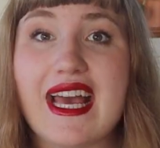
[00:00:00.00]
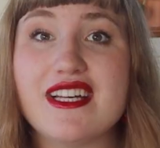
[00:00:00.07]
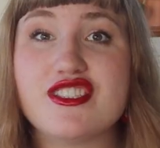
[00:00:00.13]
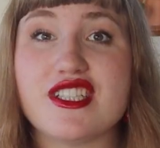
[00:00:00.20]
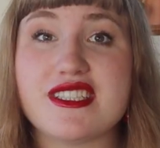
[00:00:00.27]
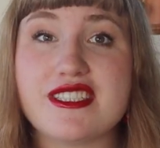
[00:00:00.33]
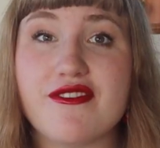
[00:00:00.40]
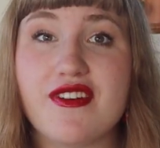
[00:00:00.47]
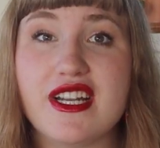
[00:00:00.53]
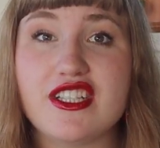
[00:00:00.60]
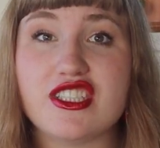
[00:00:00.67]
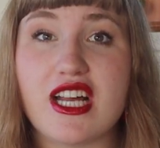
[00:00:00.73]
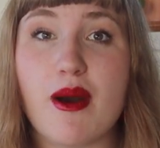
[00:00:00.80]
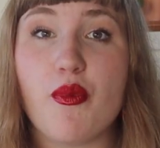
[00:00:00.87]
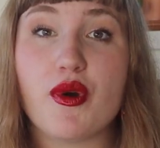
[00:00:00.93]
And just to
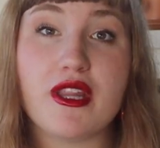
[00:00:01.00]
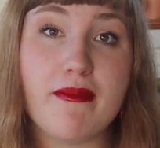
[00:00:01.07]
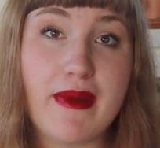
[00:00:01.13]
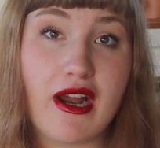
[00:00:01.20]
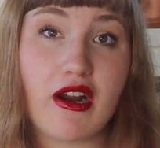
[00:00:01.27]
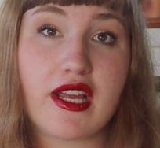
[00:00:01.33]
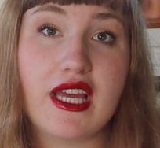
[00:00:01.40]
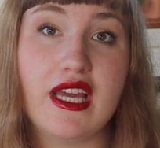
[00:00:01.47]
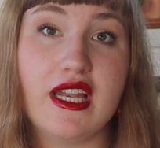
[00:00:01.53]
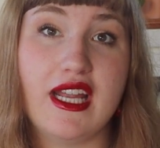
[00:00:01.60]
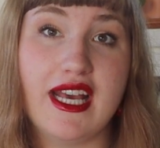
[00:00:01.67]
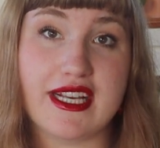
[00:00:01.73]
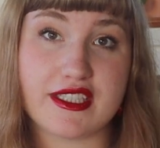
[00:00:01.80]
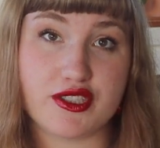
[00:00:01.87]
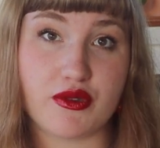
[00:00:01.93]
finish up with
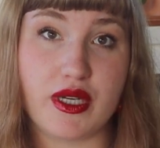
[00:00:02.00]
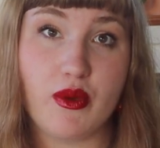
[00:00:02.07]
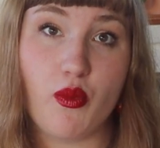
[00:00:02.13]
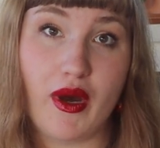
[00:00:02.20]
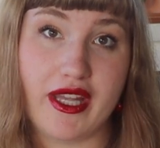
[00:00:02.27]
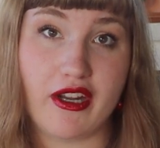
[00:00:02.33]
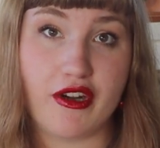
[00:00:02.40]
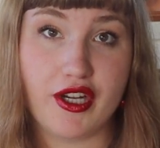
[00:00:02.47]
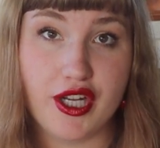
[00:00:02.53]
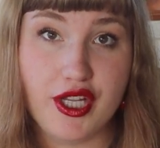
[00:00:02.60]
American extreme weather